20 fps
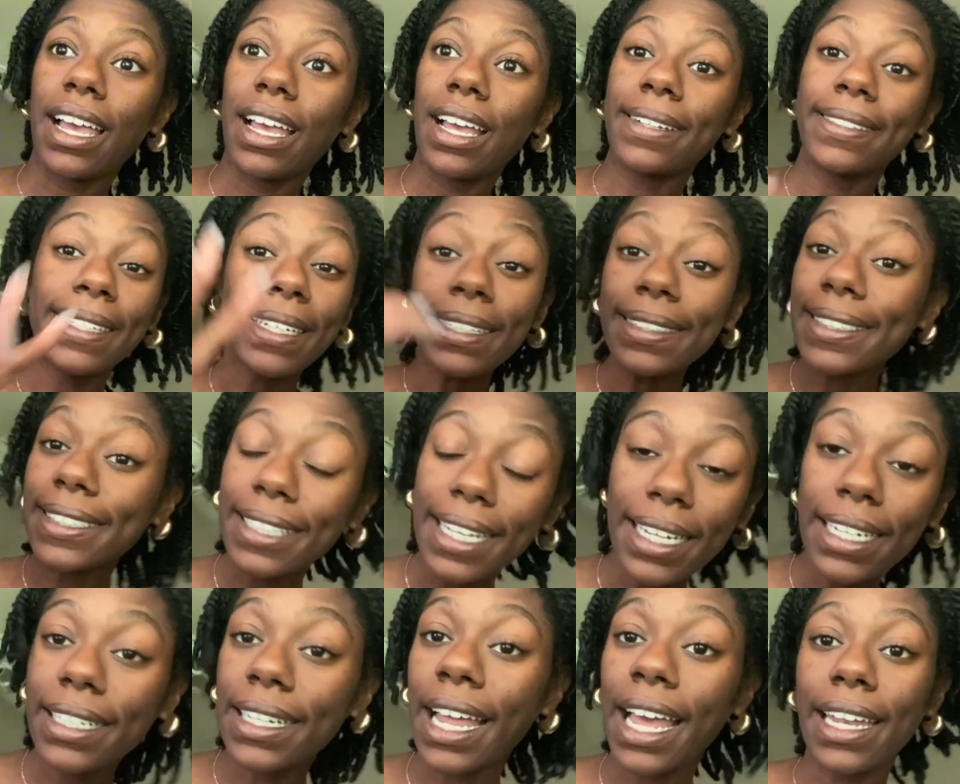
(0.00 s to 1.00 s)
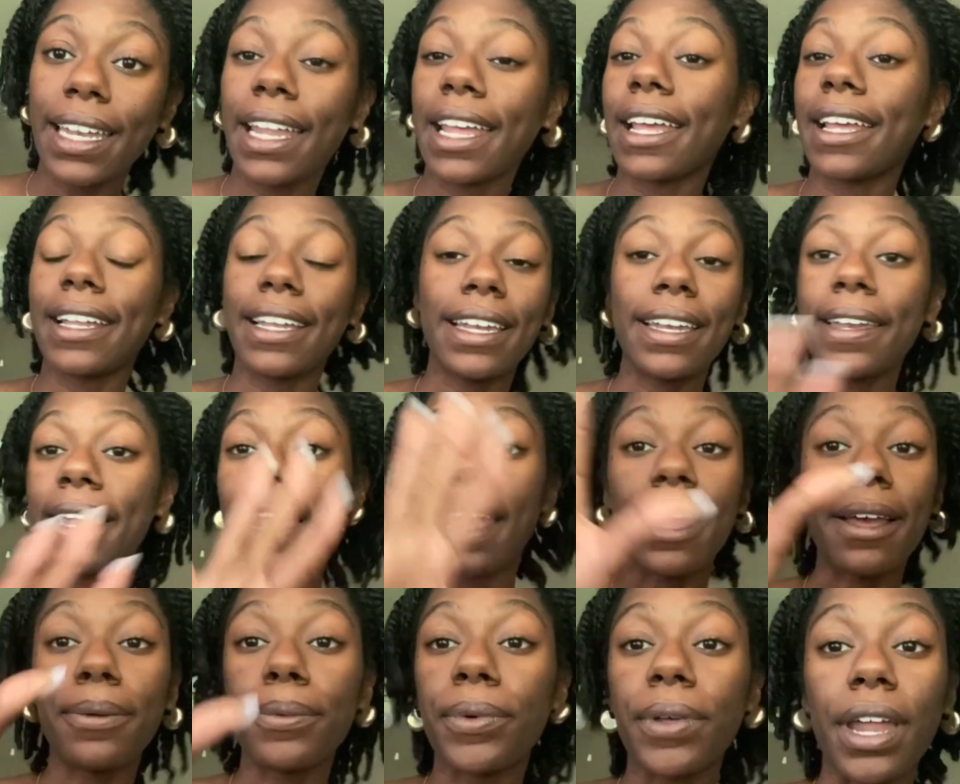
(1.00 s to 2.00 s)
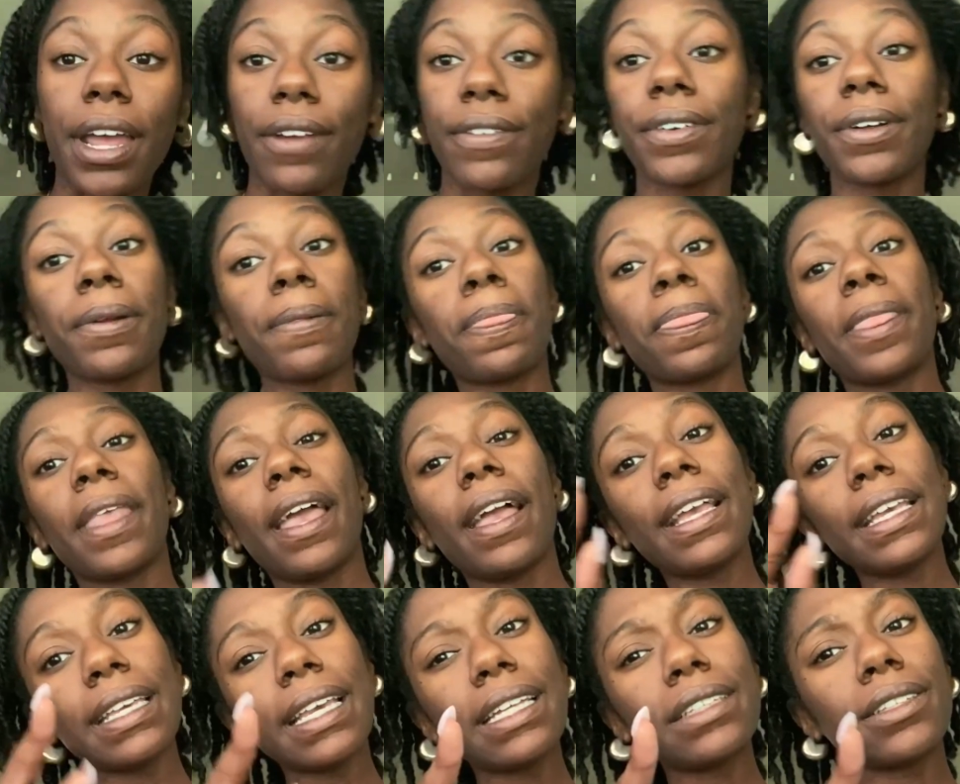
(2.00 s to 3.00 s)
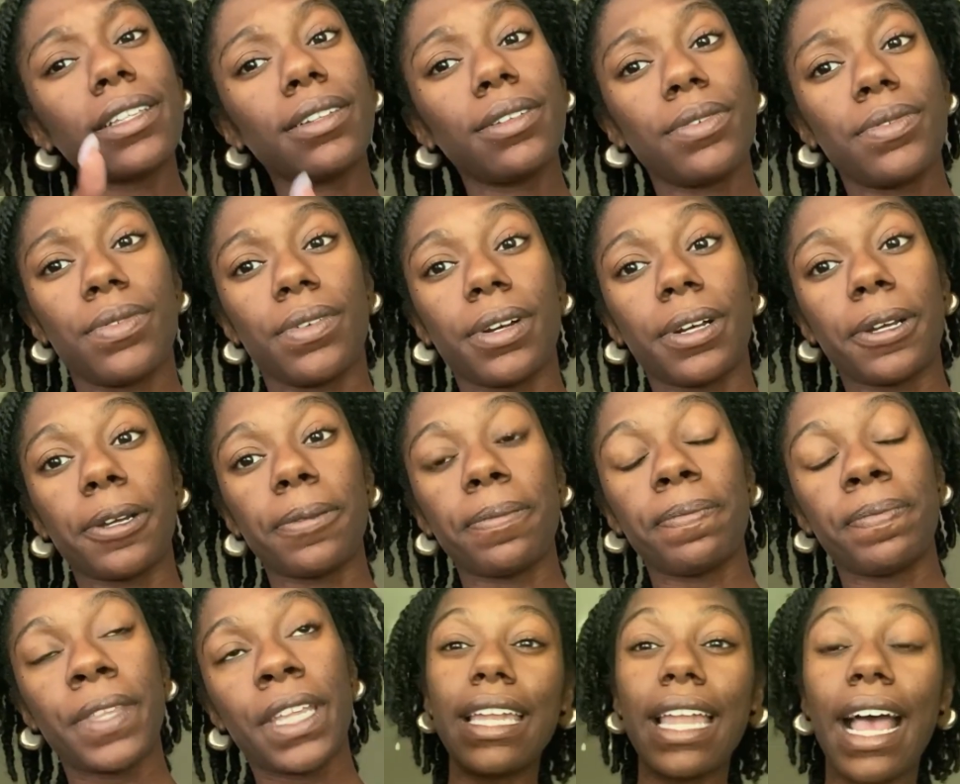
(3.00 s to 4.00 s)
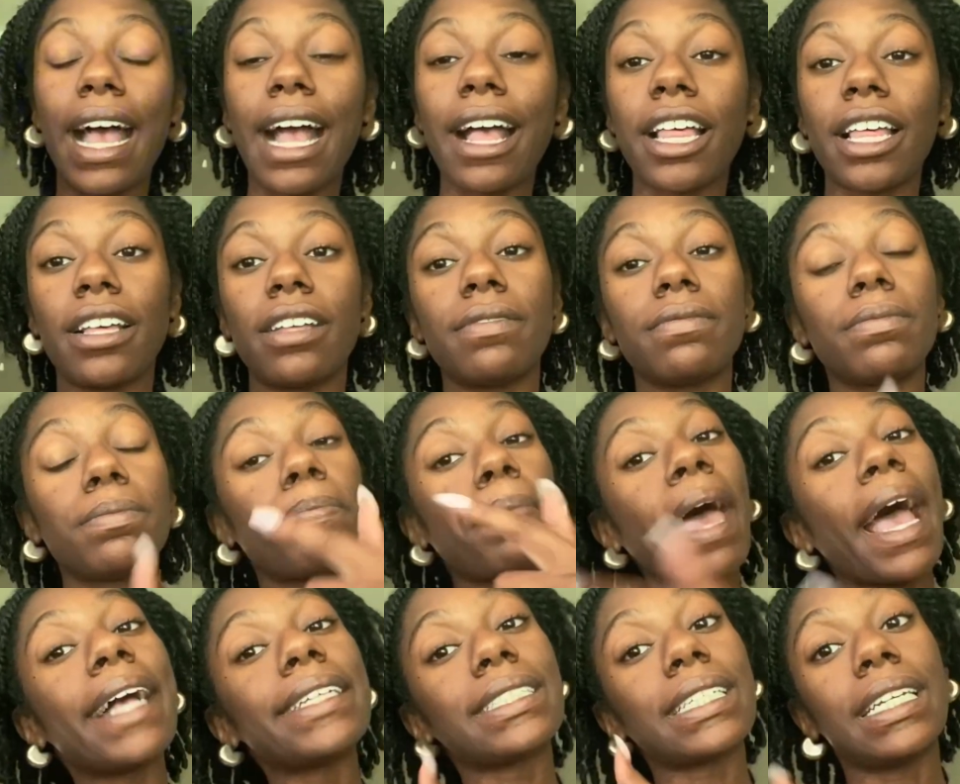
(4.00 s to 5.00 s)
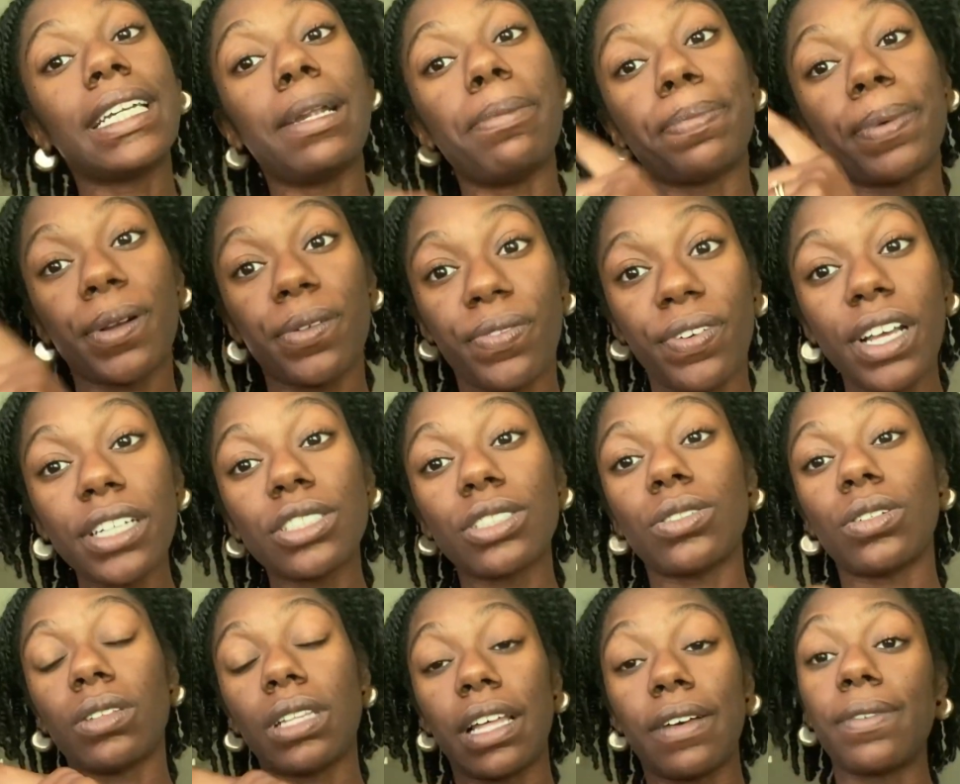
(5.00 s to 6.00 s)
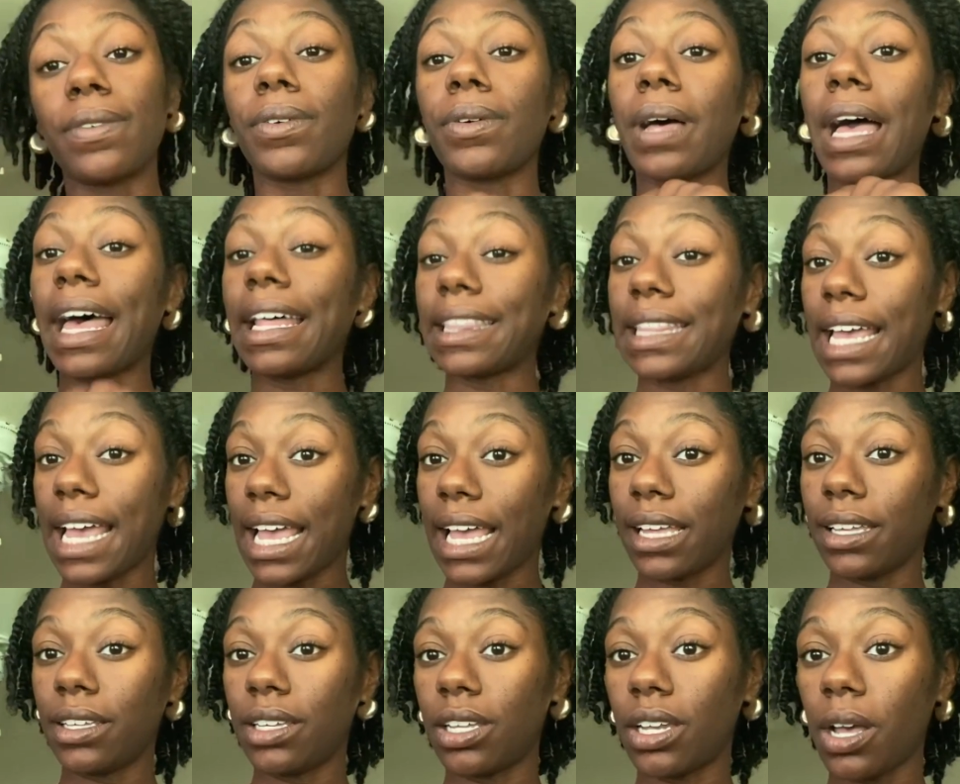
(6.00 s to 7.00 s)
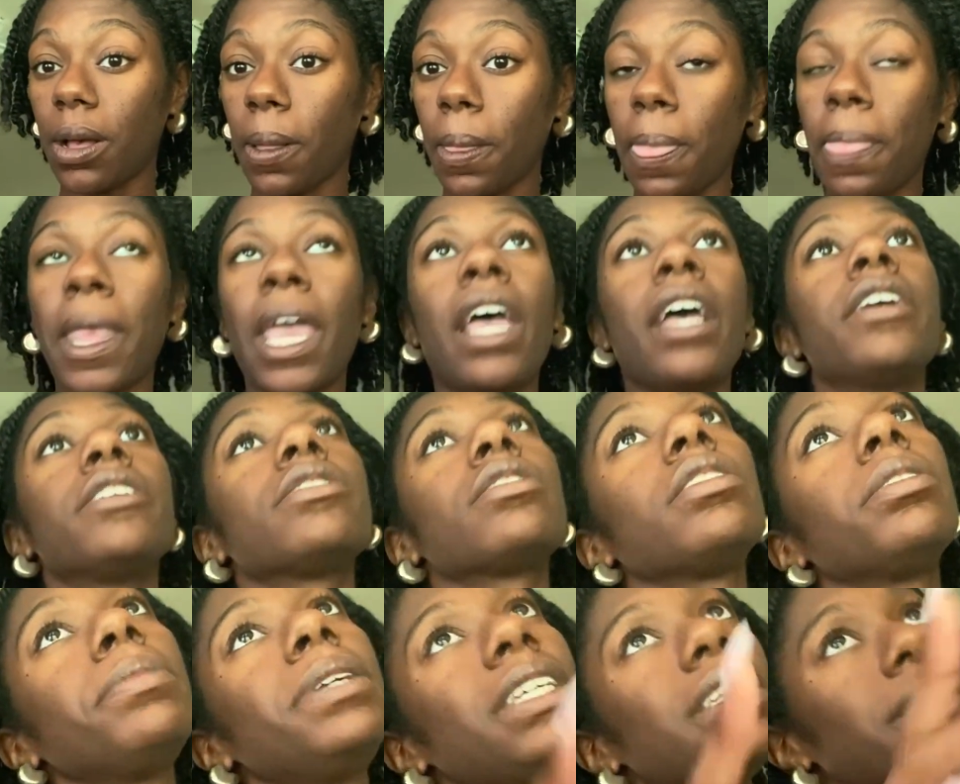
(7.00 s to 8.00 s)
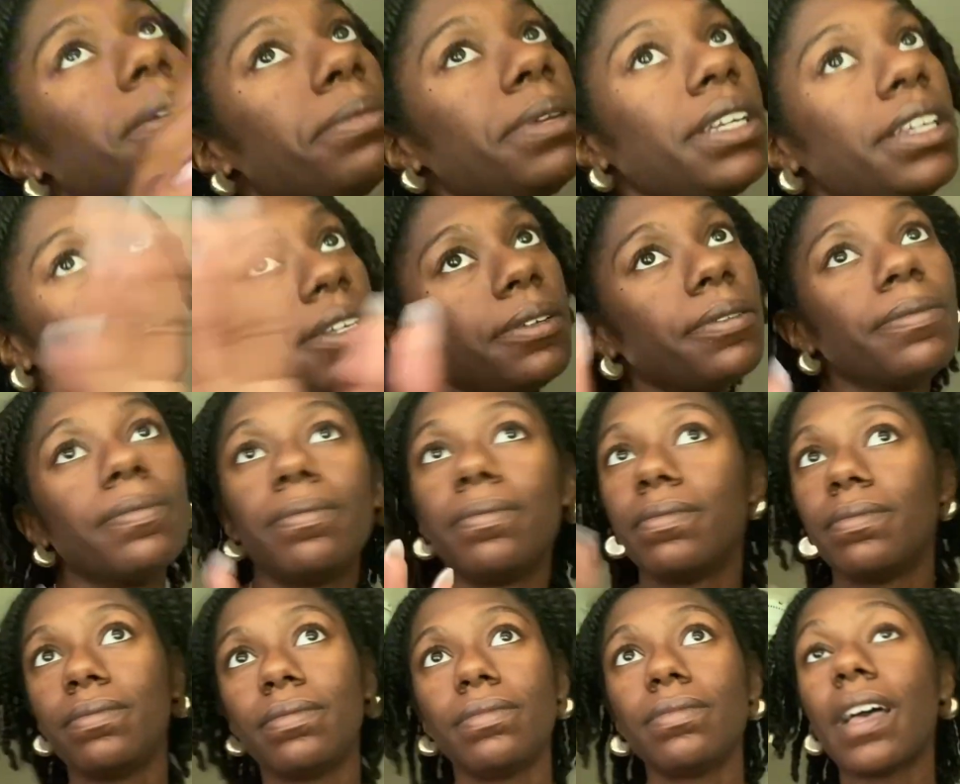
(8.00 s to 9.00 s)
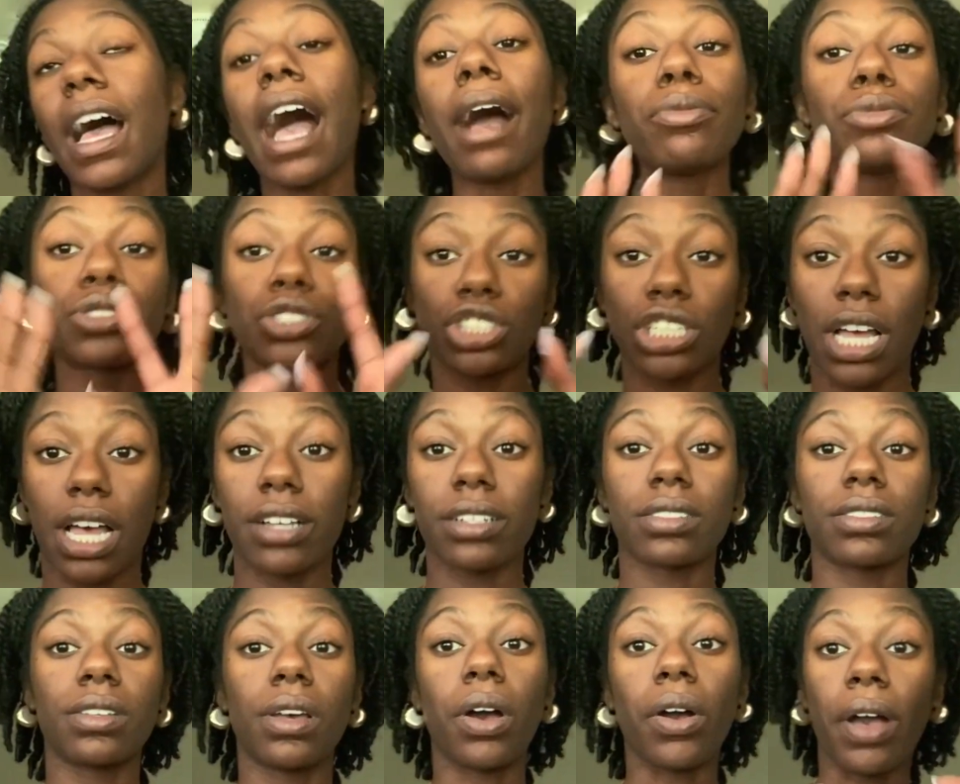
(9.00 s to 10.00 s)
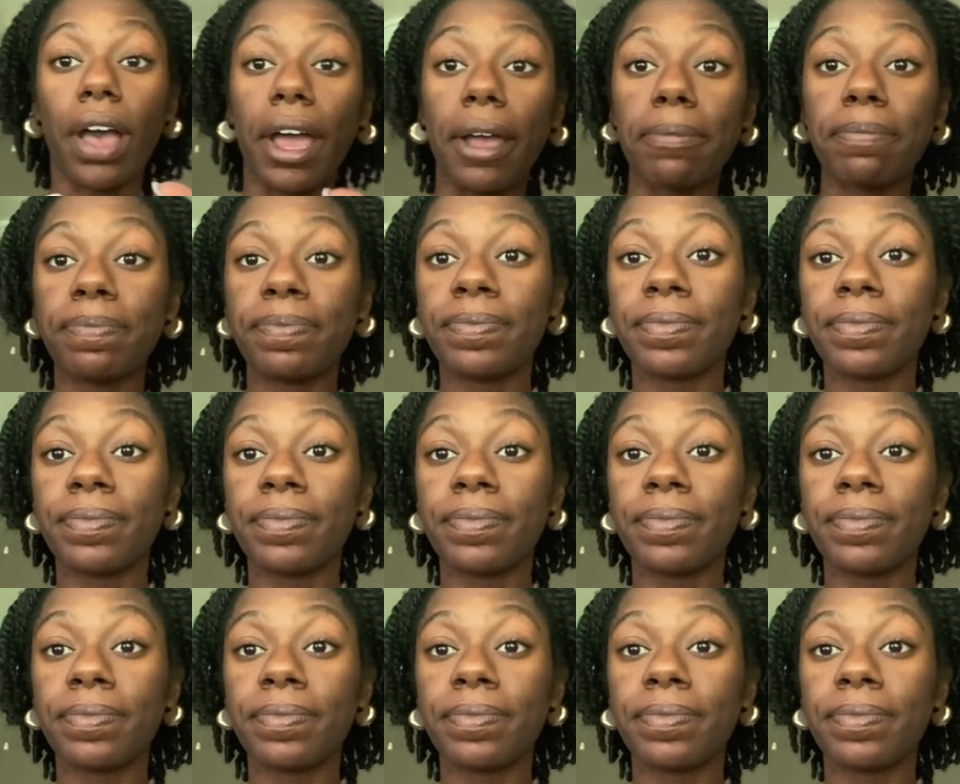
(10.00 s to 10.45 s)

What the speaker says: Didn't study not nan whatever. And yet the Lord, I passed it at a professional level at that, So let me, I was shocked, okay?